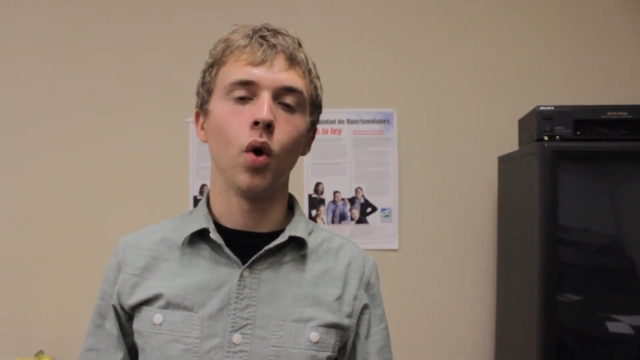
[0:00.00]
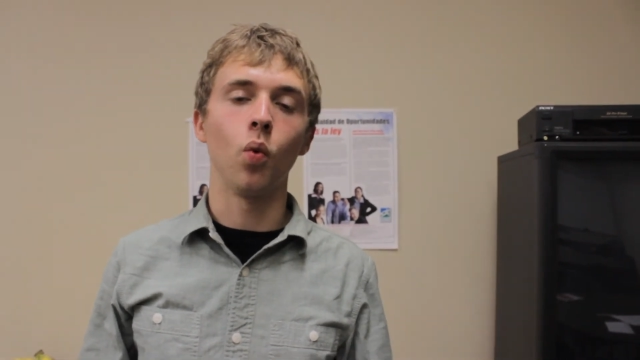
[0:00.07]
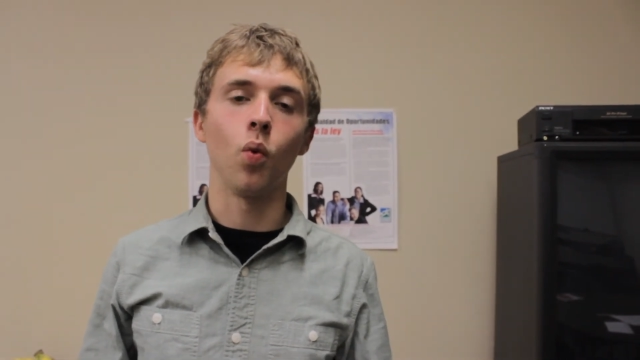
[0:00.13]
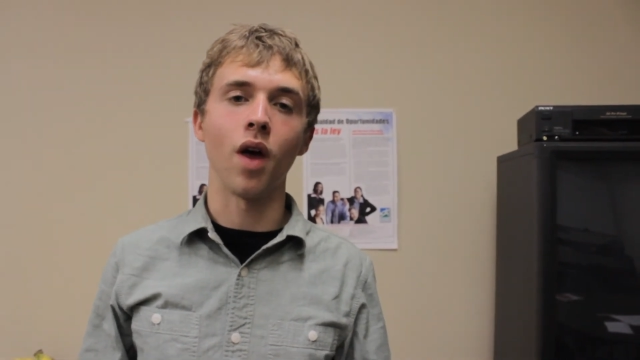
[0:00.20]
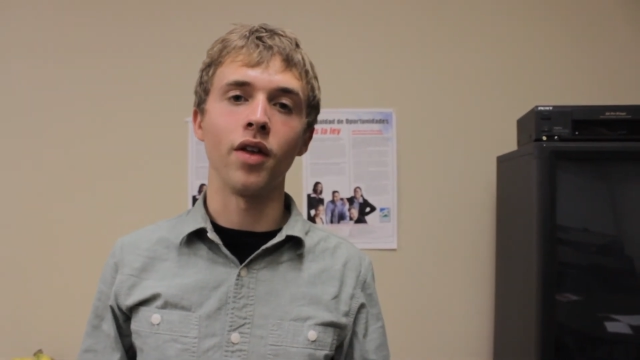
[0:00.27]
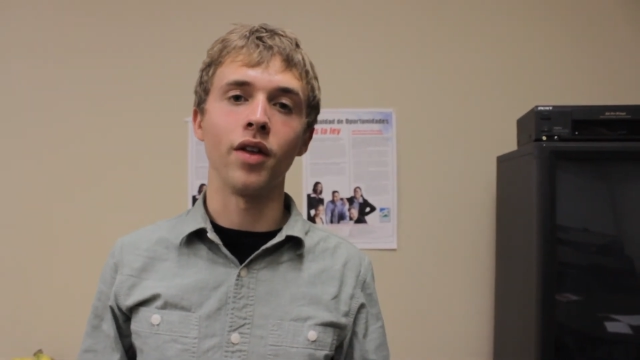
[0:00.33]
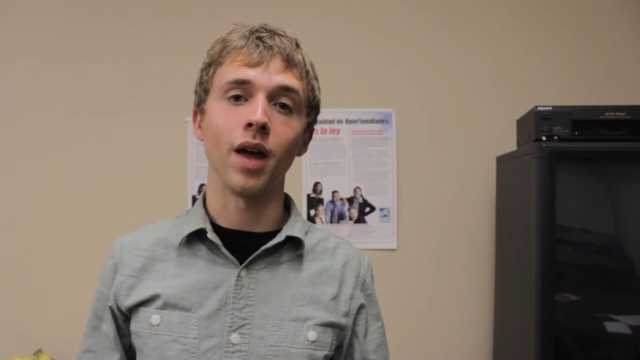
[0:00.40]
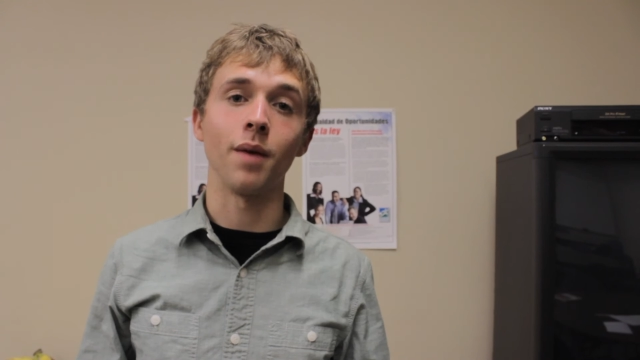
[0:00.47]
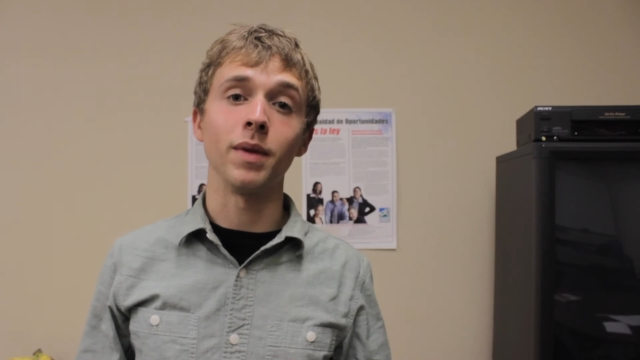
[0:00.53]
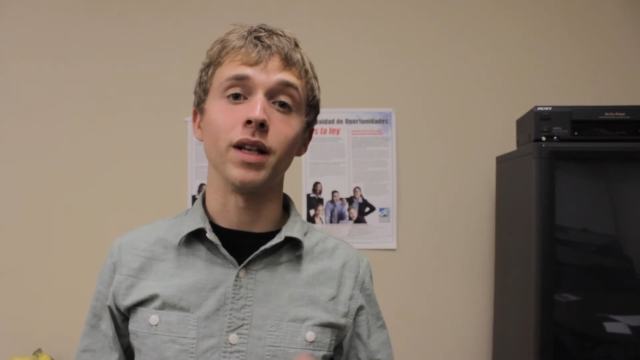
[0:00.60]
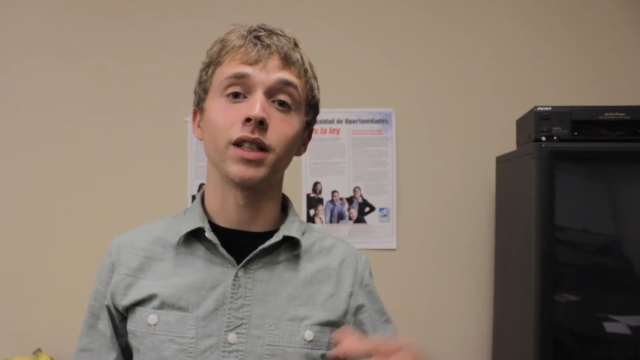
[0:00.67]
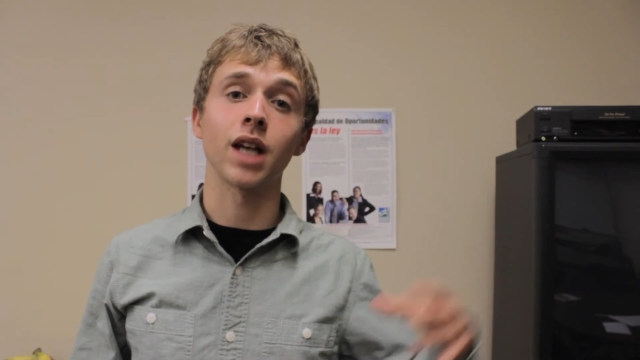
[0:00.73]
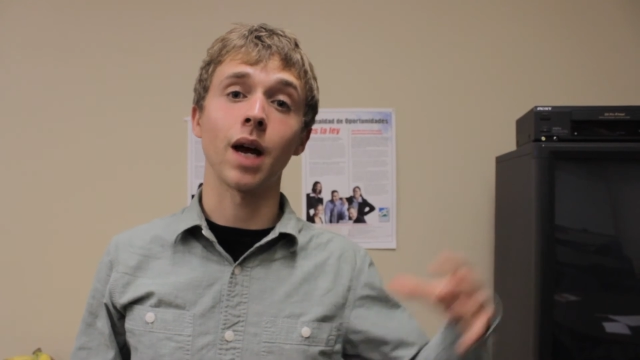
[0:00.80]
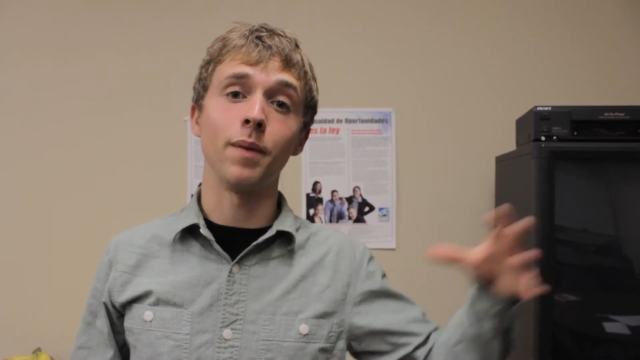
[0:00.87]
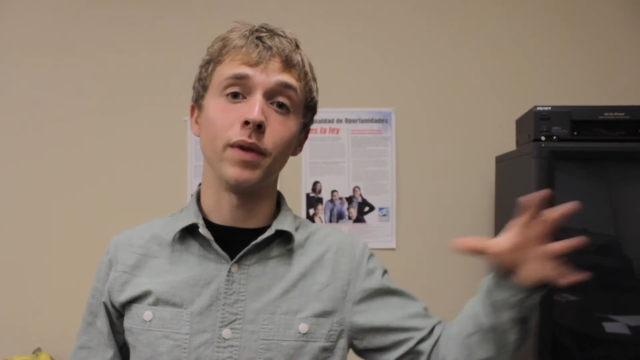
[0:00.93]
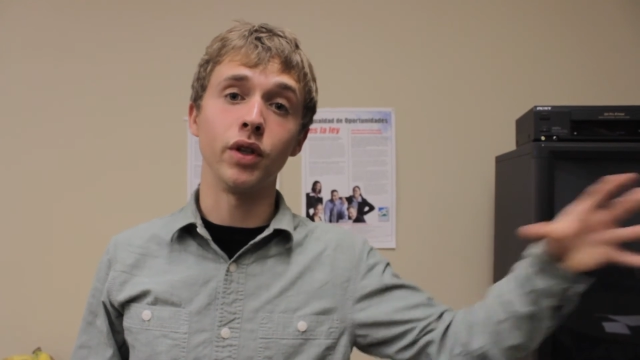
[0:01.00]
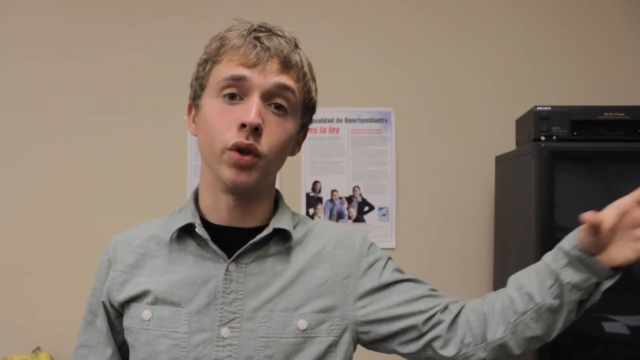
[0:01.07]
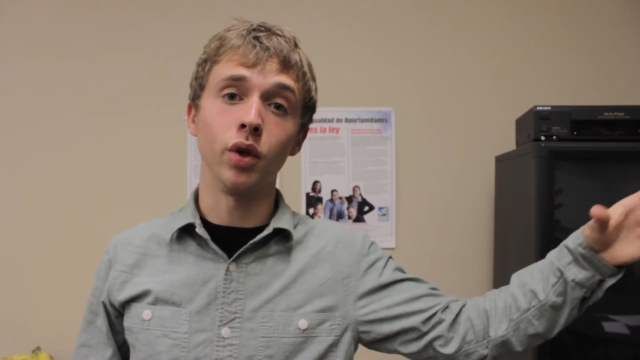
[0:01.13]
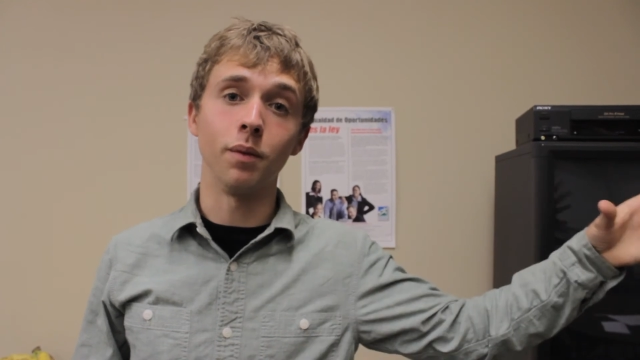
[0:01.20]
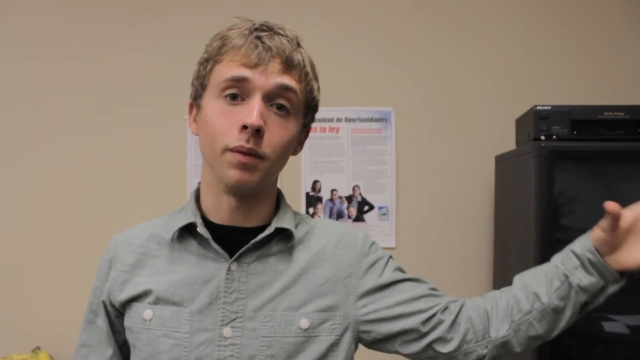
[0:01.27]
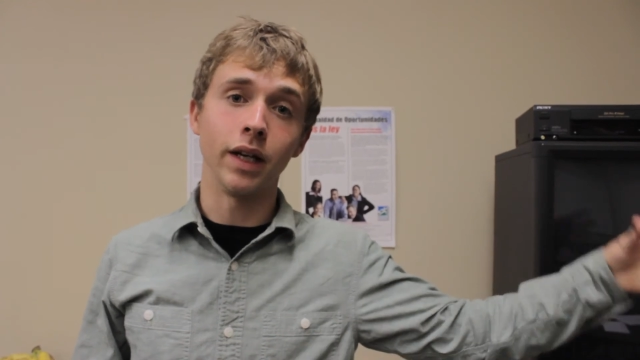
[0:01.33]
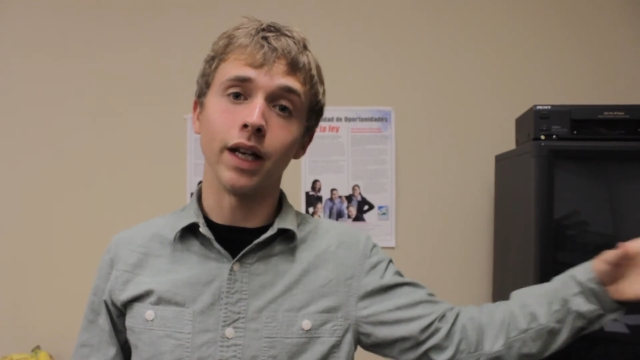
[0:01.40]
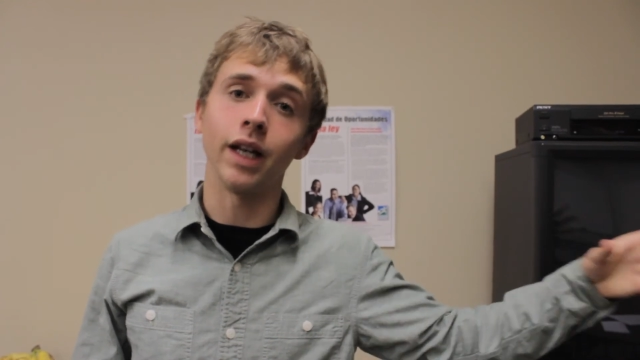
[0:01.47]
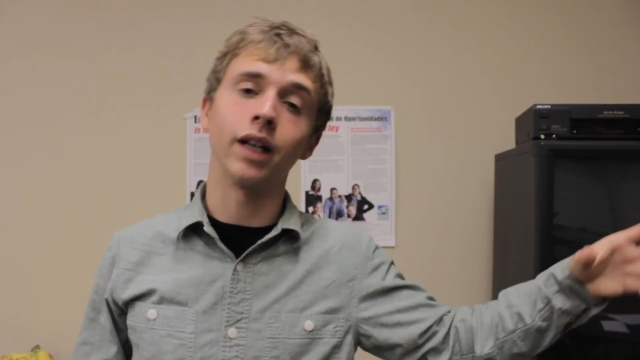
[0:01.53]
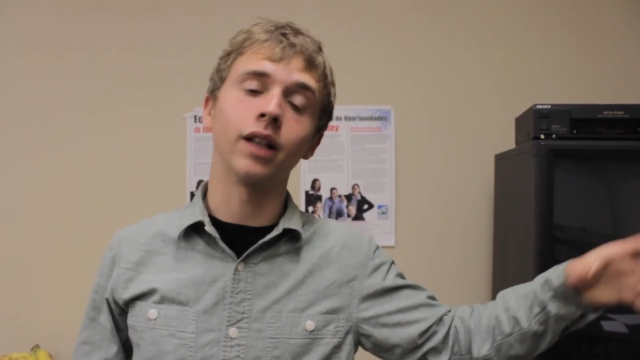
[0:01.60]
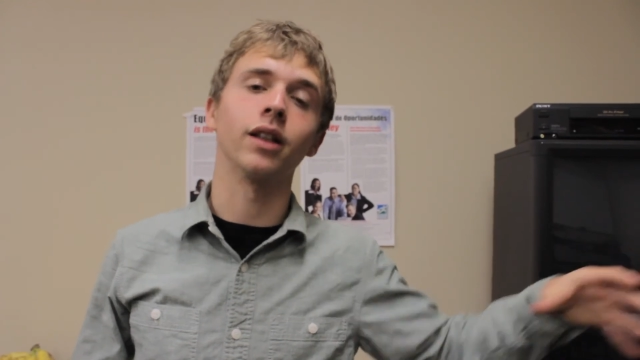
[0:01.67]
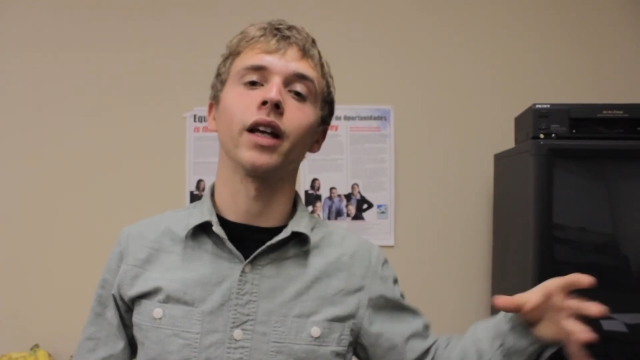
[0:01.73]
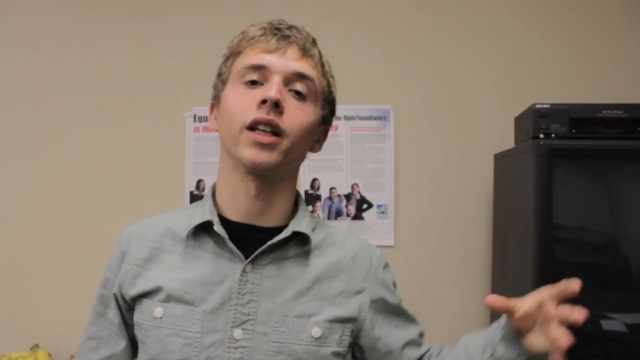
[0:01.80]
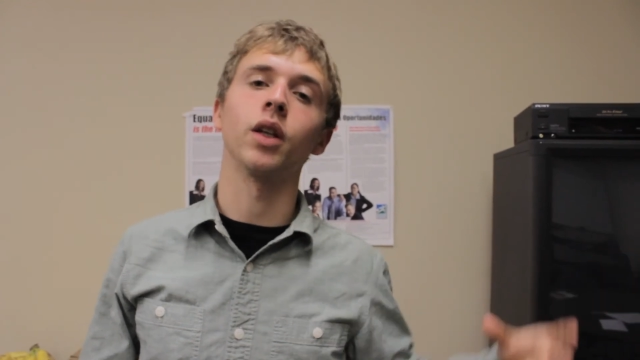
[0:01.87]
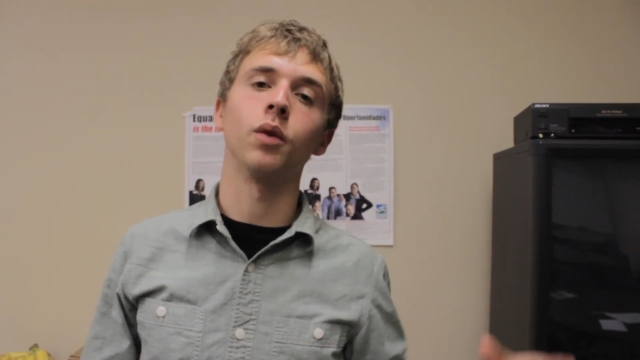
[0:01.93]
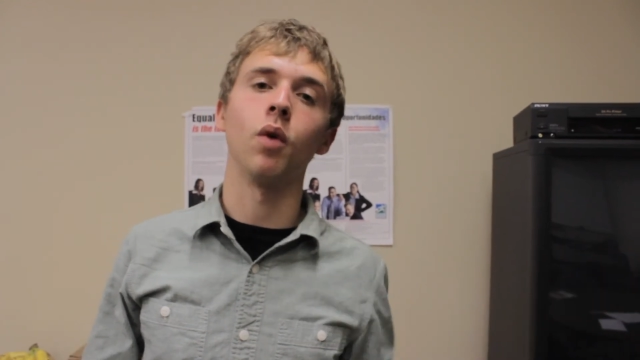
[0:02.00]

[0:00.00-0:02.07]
Whether that means coming to a meeting like the